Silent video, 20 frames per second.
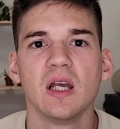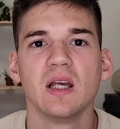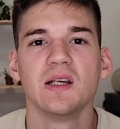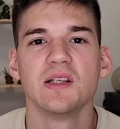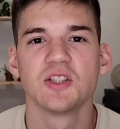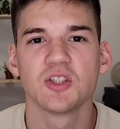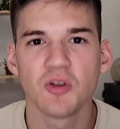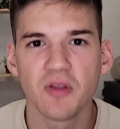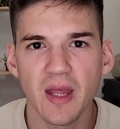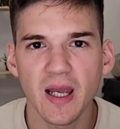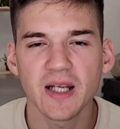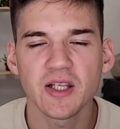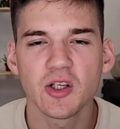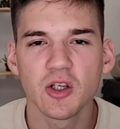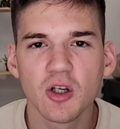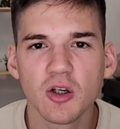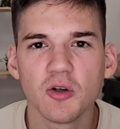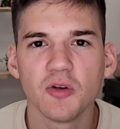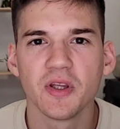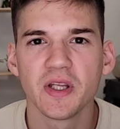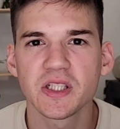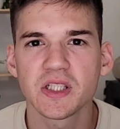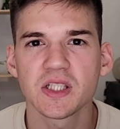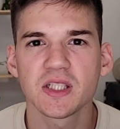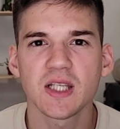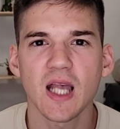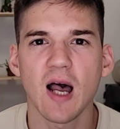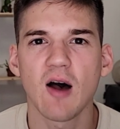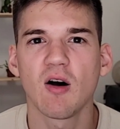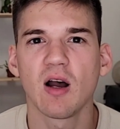So there you go. This
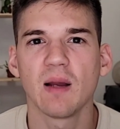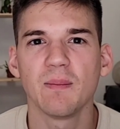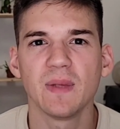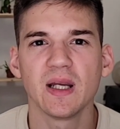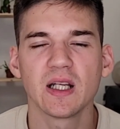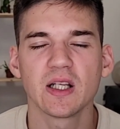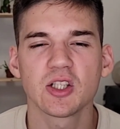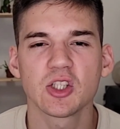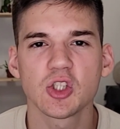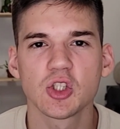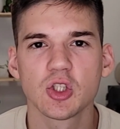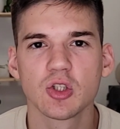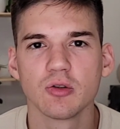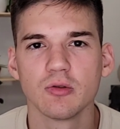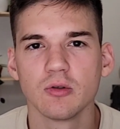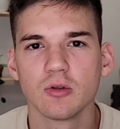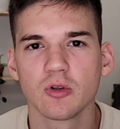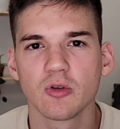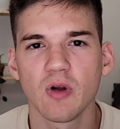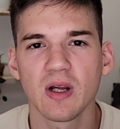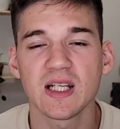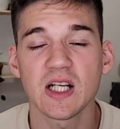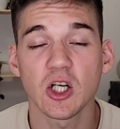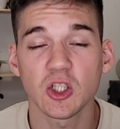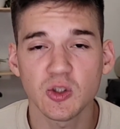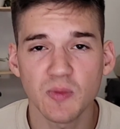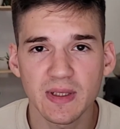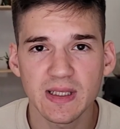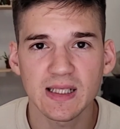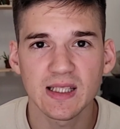is how I managed to create
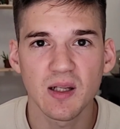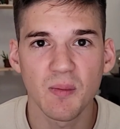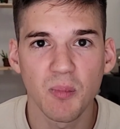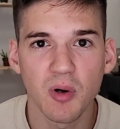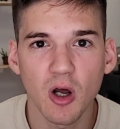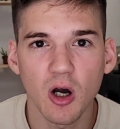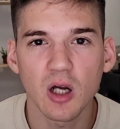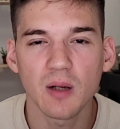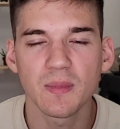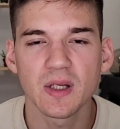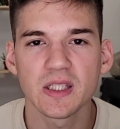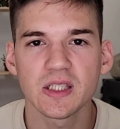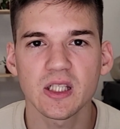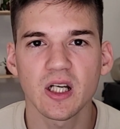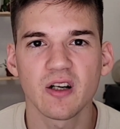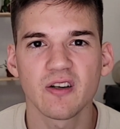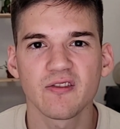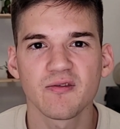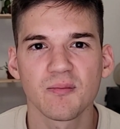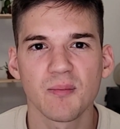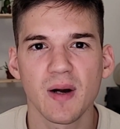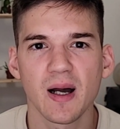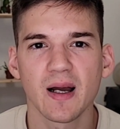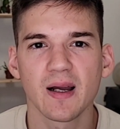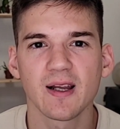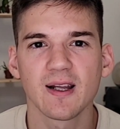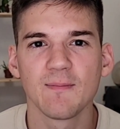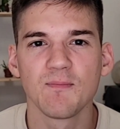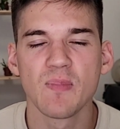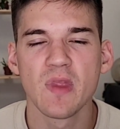automatic deployments of
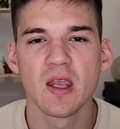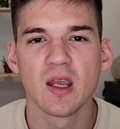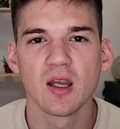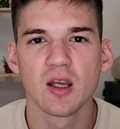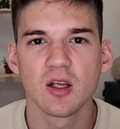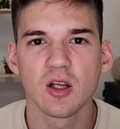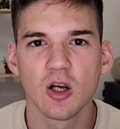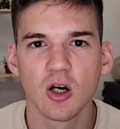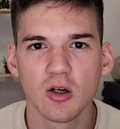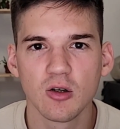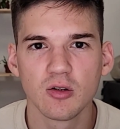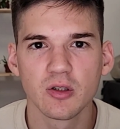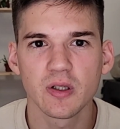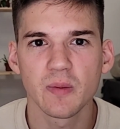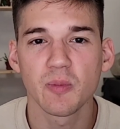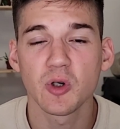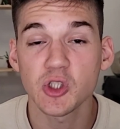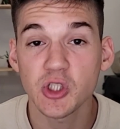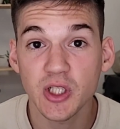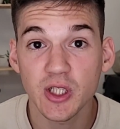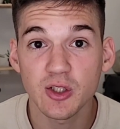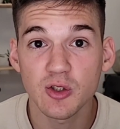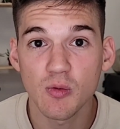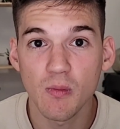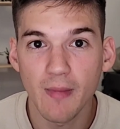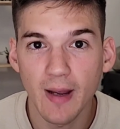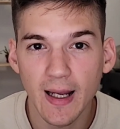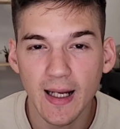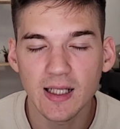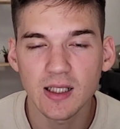my code, pushing it to
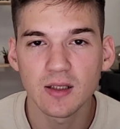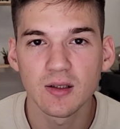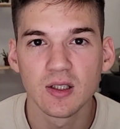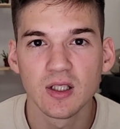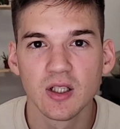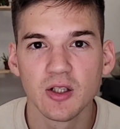main,